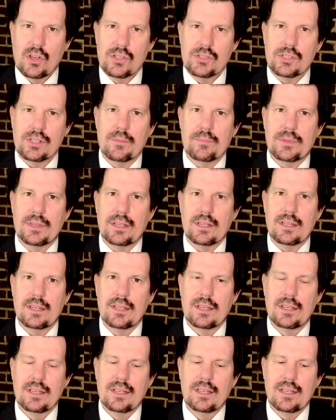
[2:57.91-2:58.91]
something
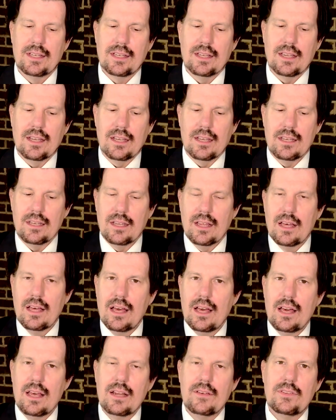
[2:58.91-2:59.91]

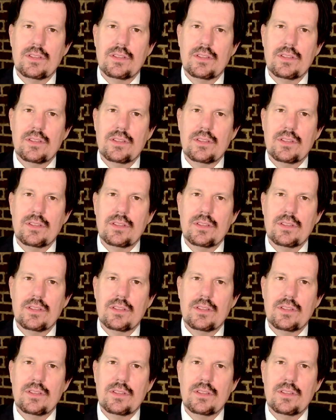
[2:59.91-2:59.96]
none of